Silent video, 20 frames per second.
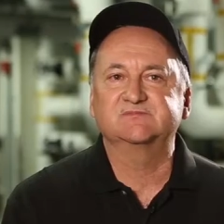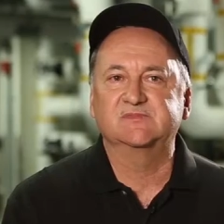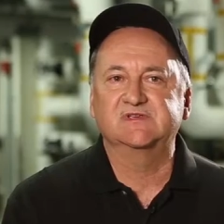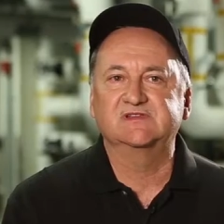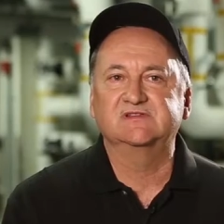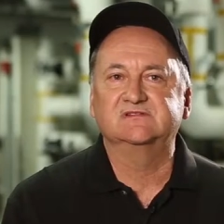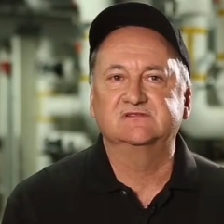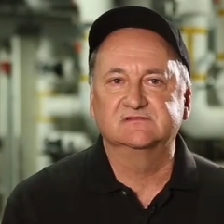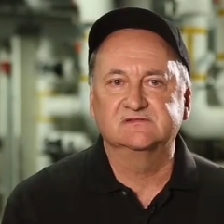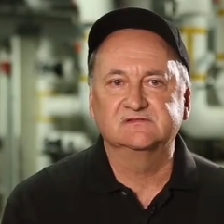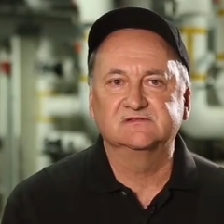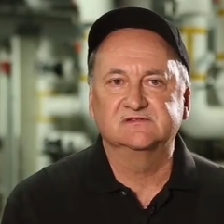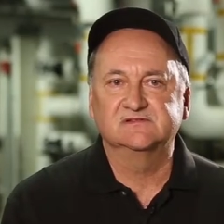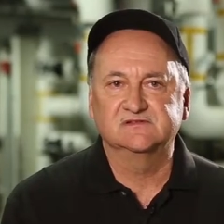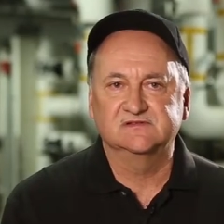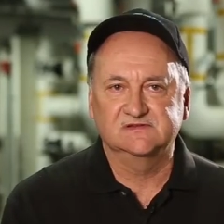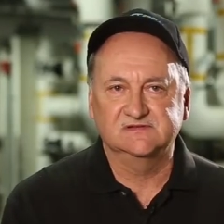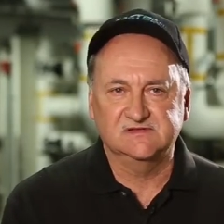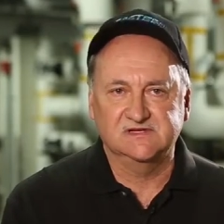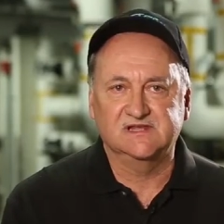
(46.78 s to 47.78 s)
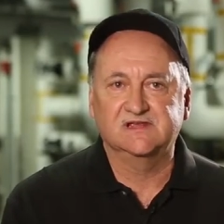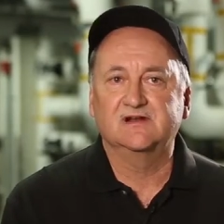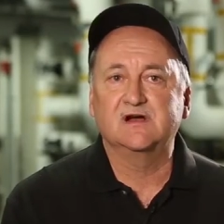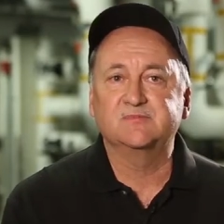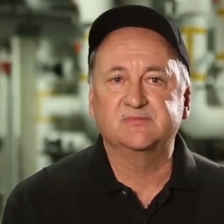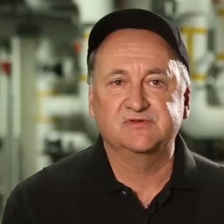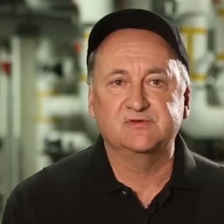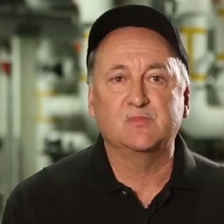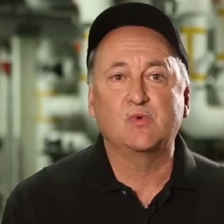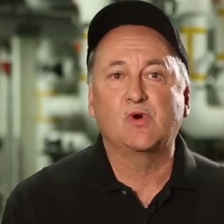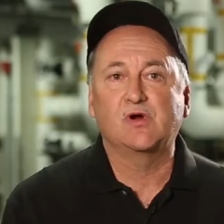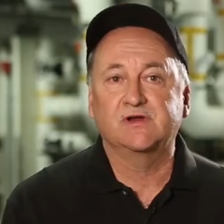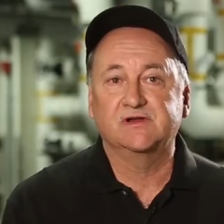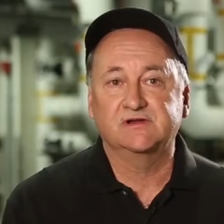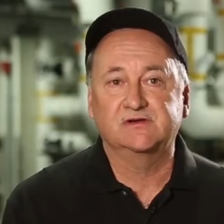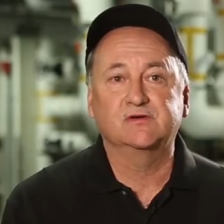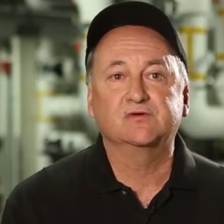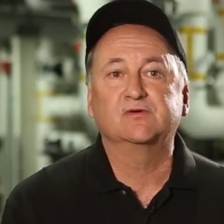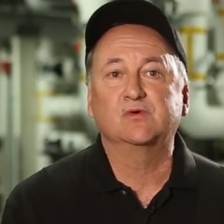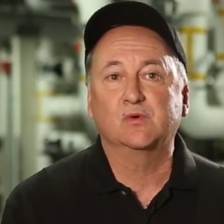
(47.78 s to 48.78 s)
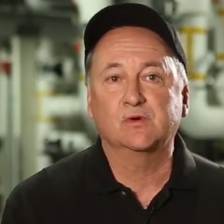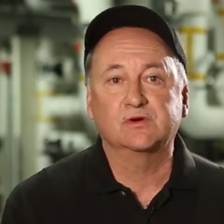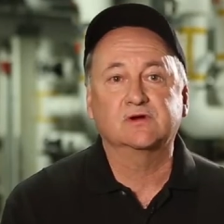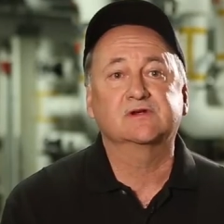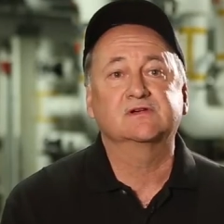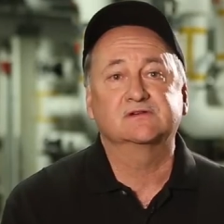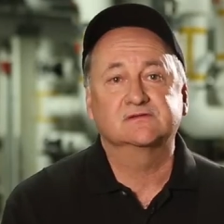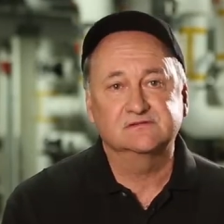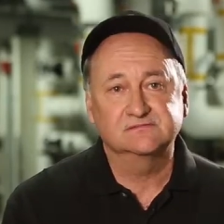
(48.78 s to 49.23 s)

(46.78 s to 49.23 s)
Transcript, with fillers: me to get up in the morning and go to work.